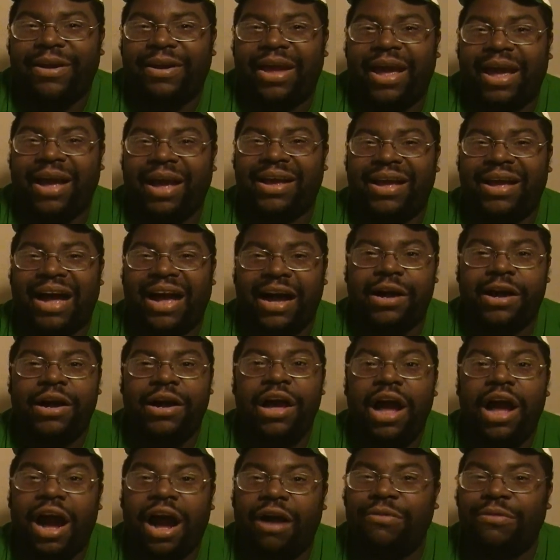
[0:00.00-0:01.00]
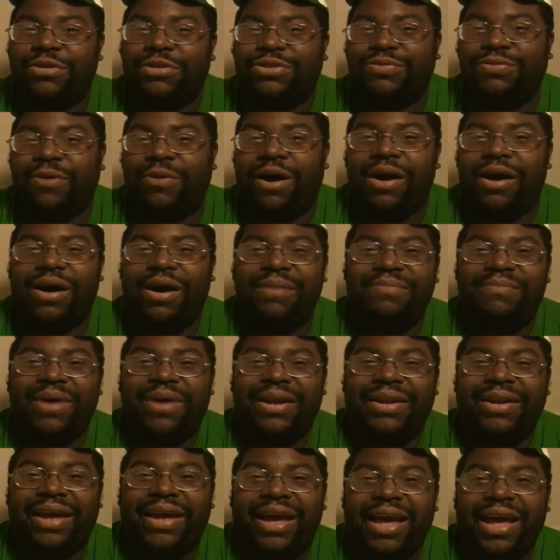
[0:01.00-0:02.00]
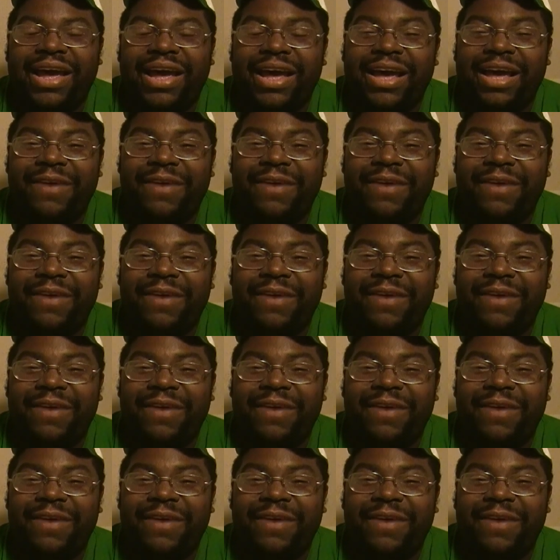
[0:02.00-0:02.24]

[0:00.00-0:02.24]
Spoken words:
I was wrong on Monday.